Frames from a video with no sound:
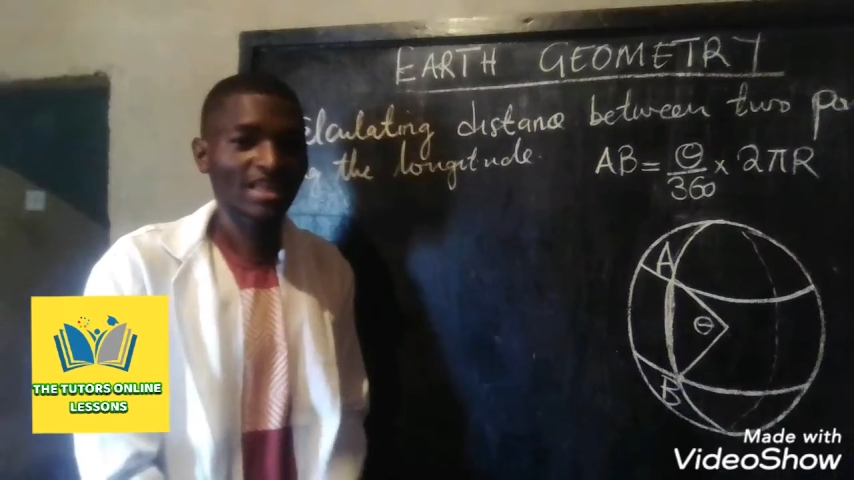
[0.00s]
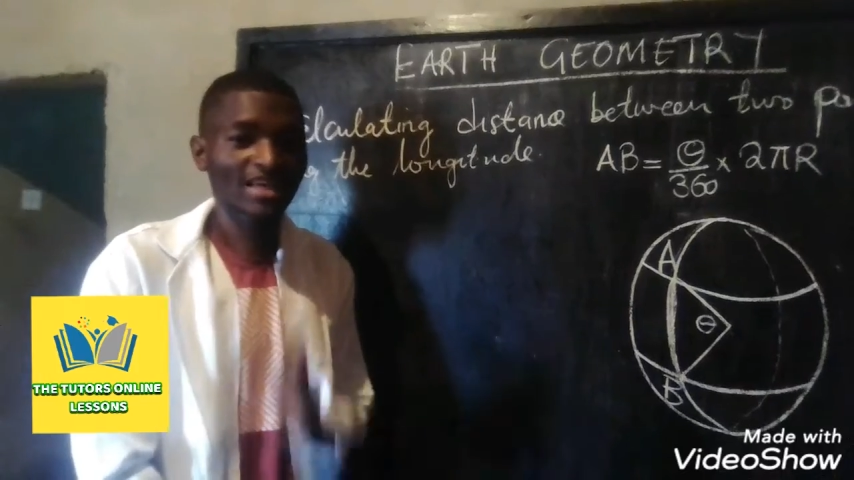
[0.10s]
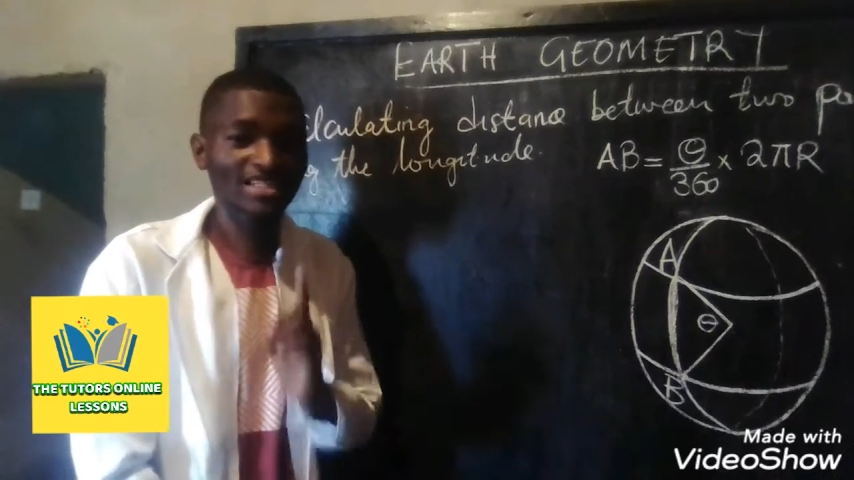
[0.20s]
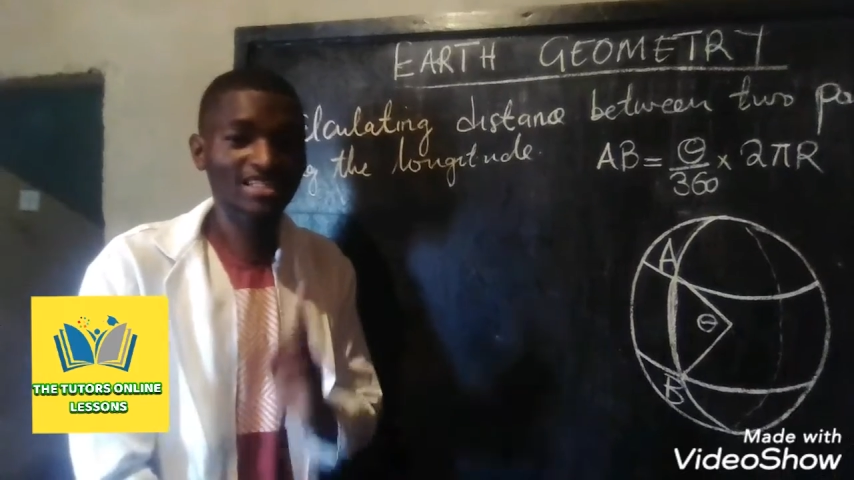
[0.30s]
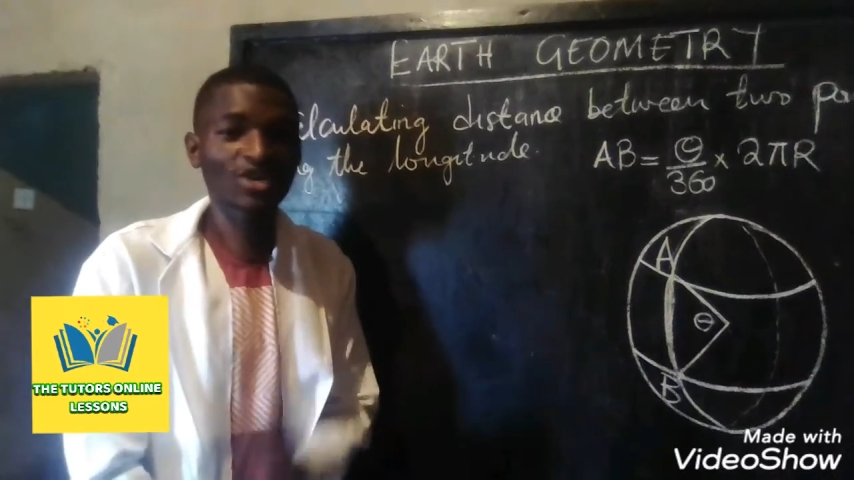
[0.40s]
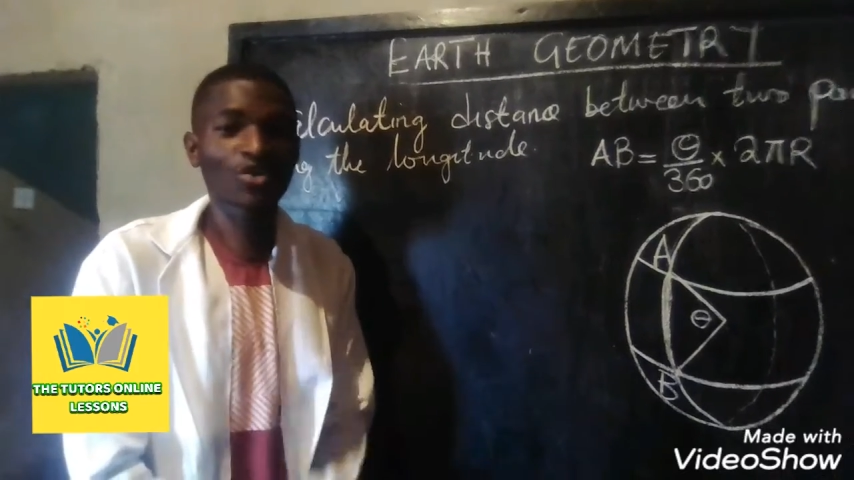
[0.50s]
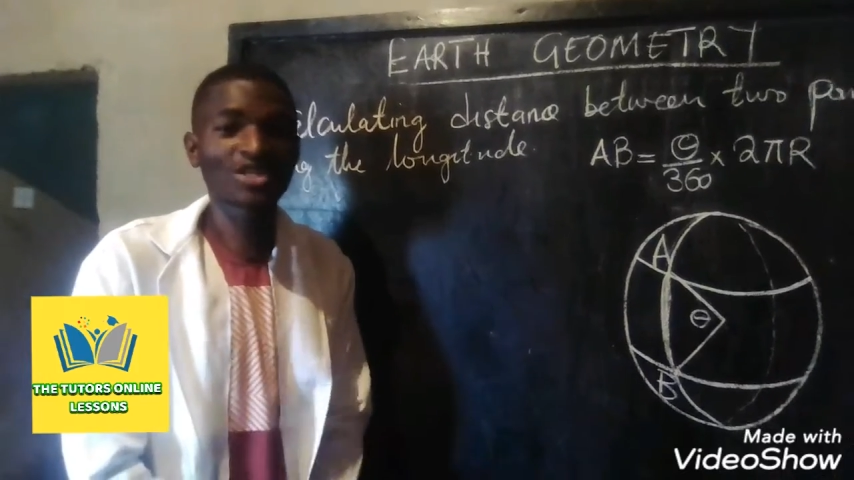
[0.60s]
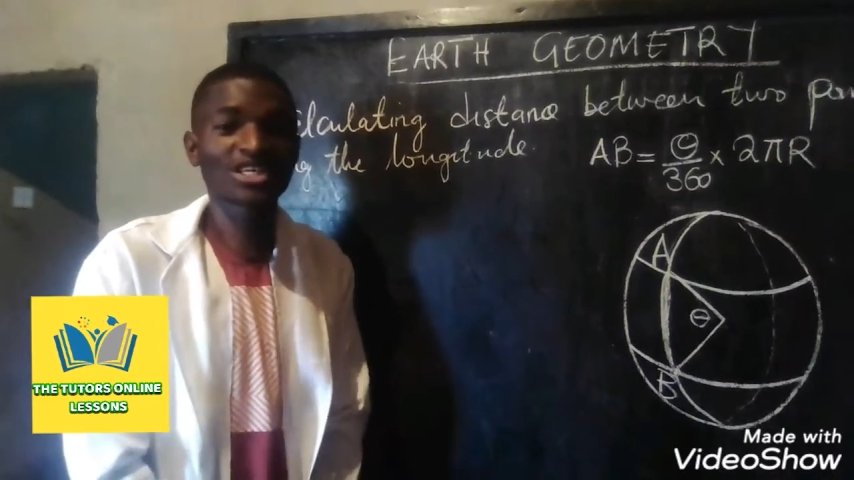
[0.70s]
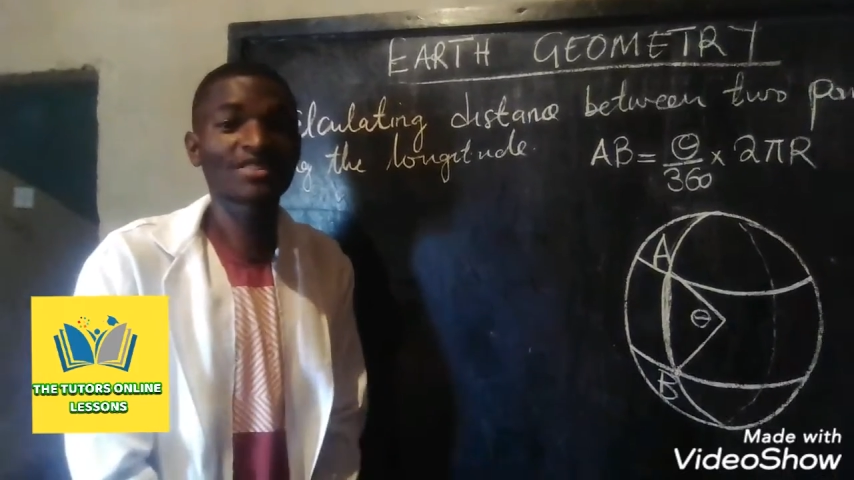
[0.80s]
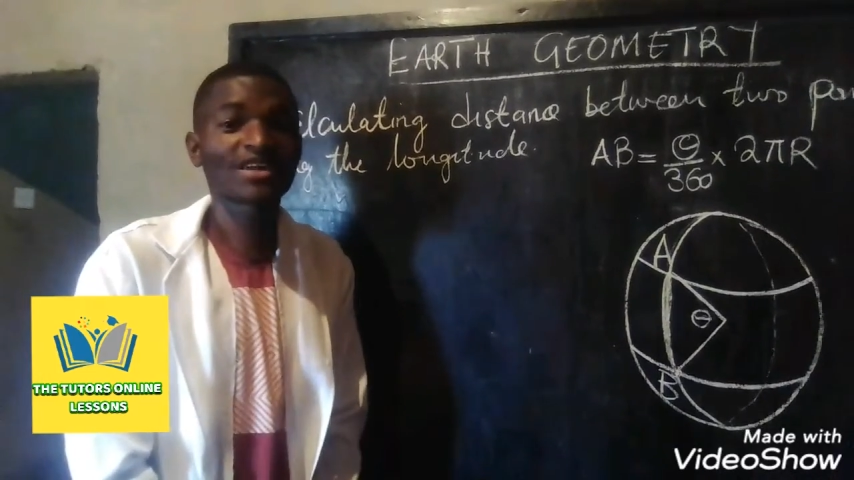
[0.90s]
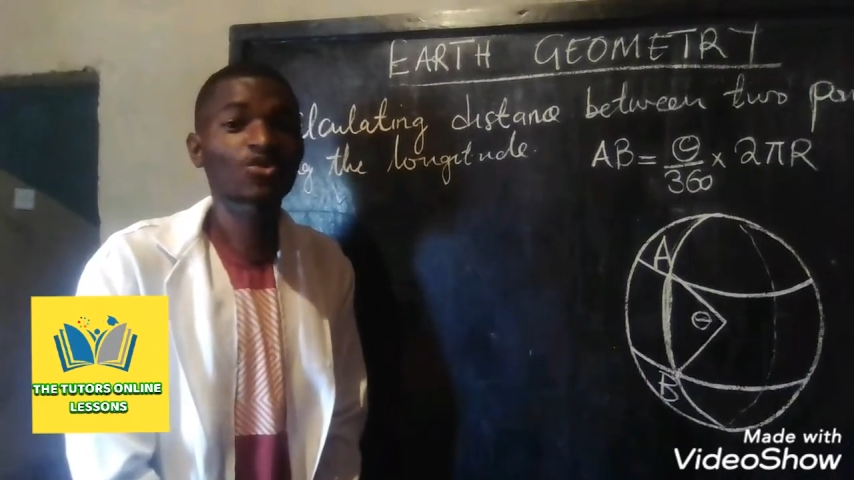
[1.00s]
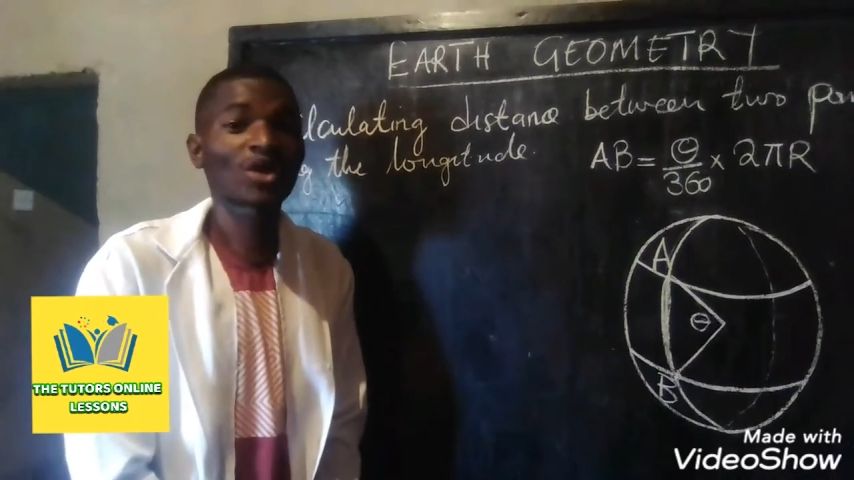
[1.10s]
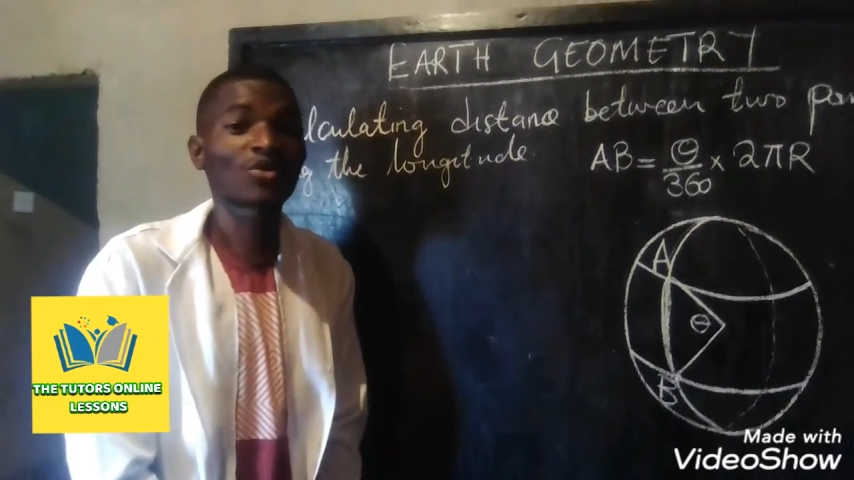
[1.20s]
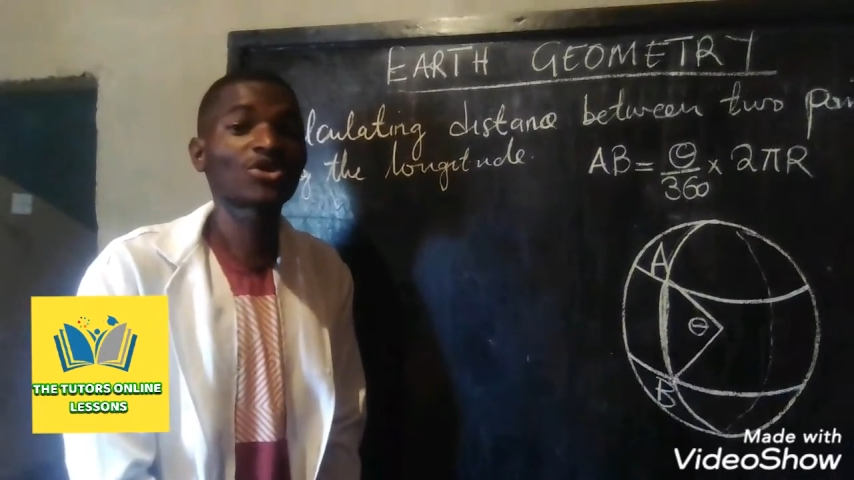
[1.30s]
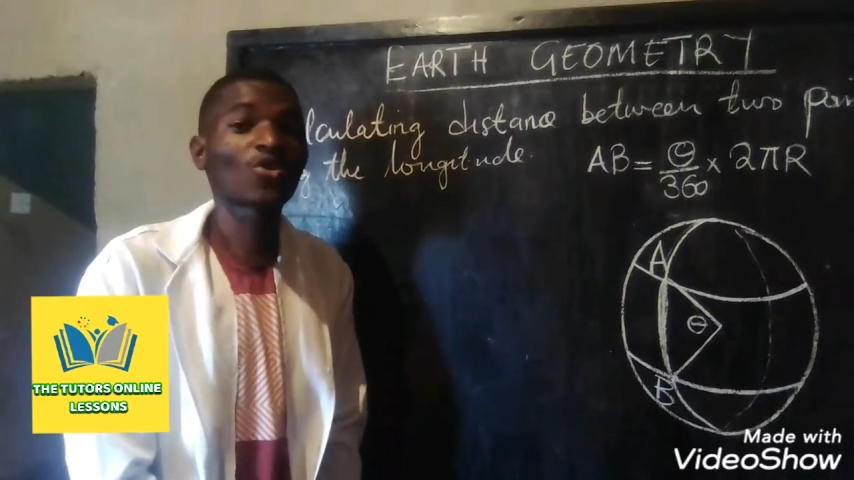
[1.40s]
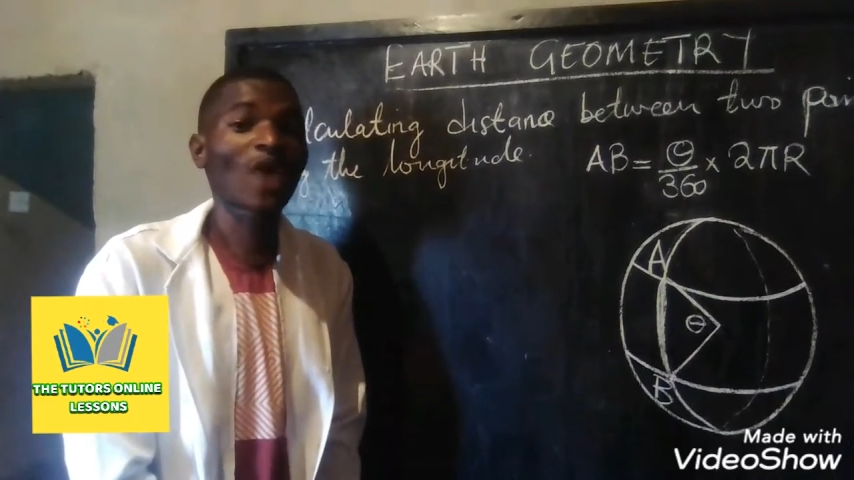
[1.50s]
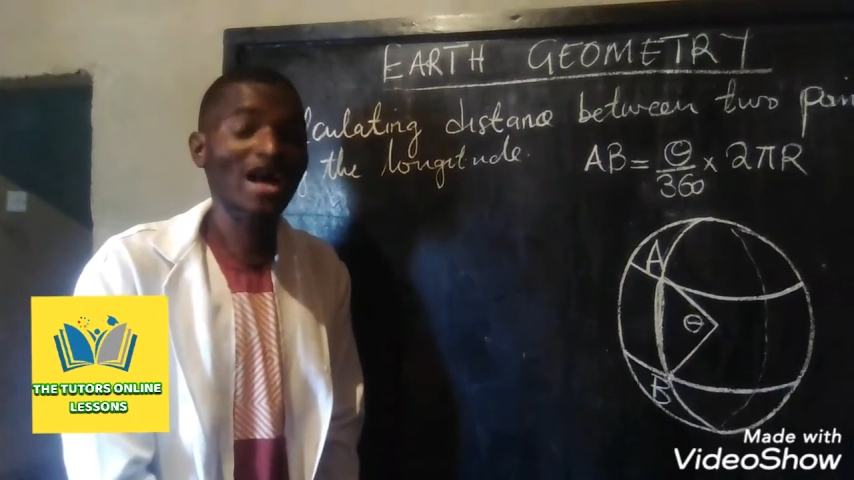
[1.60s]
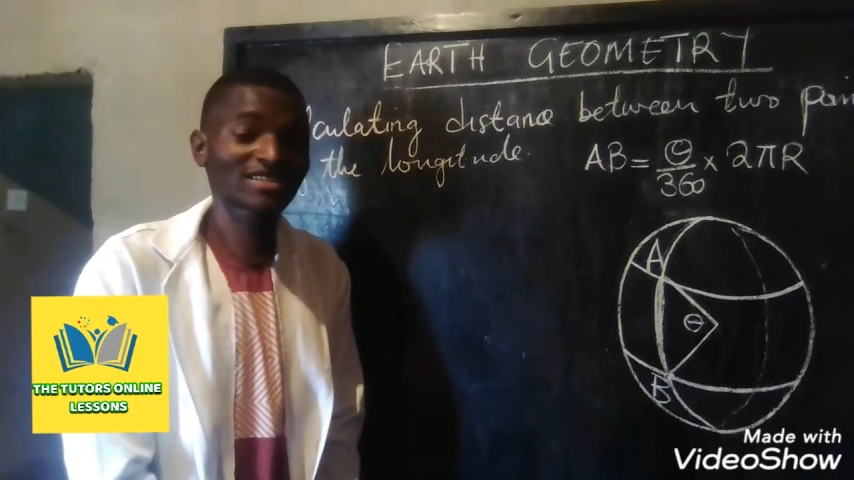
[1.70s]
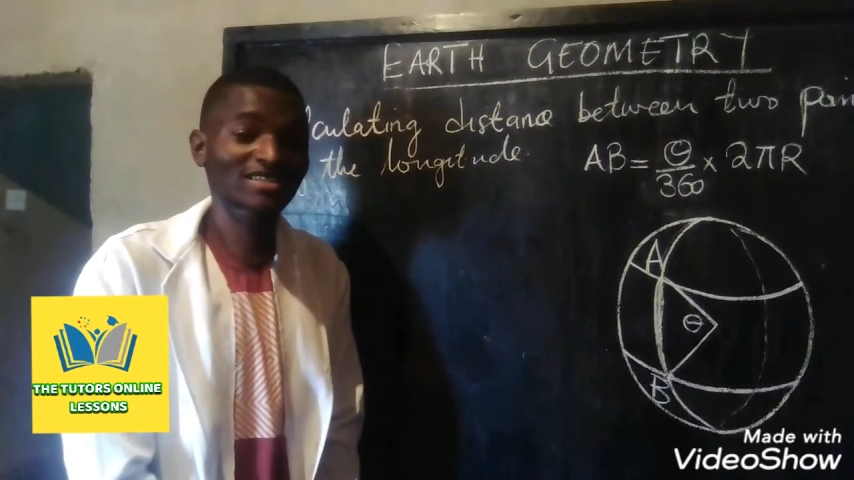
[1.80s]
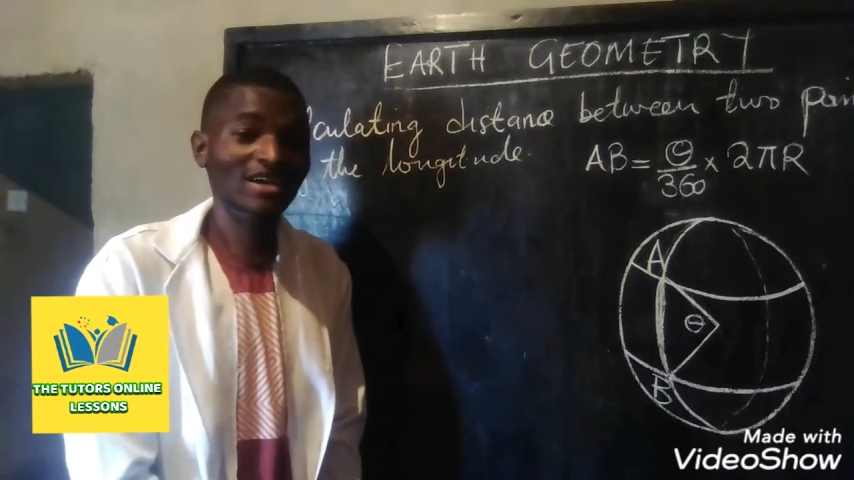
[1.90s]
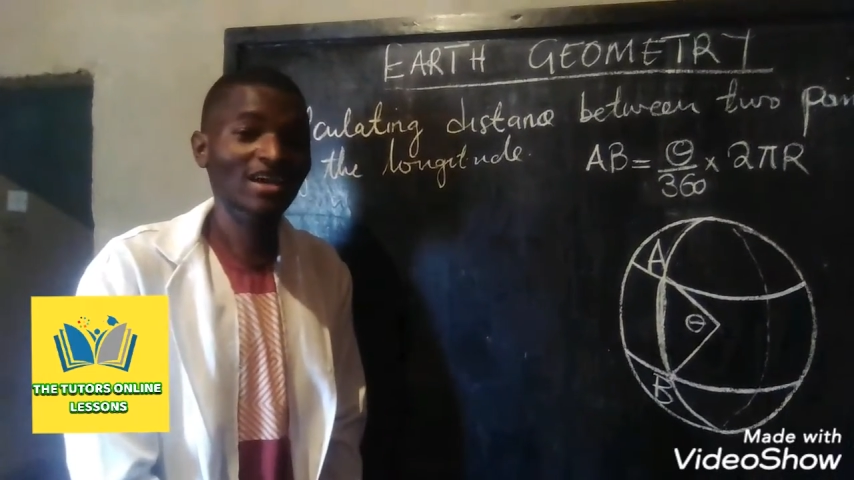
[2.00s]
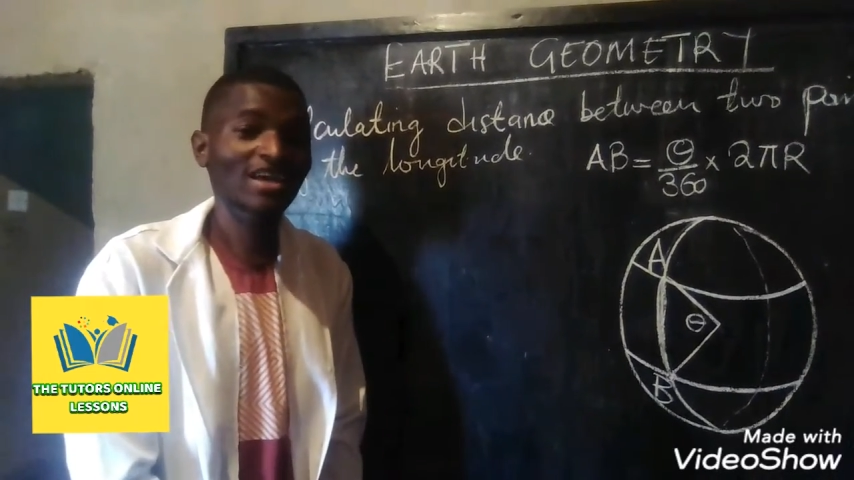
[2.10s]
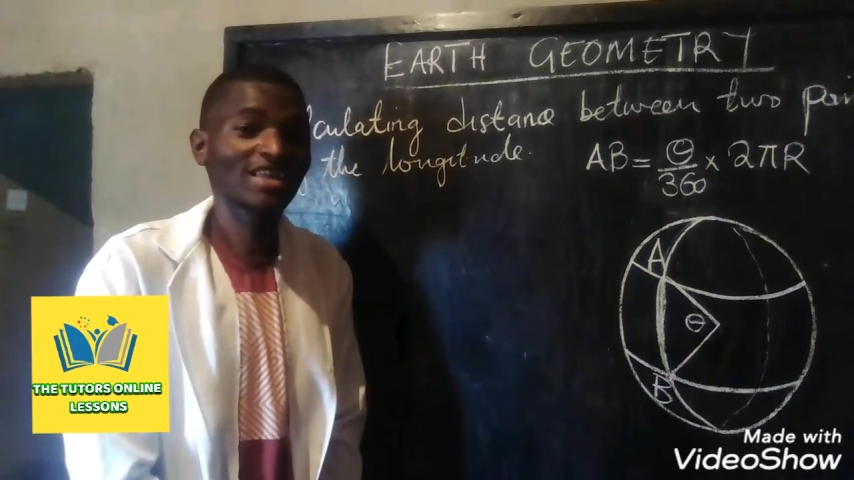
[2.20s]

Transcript: That is the question that we are going to answer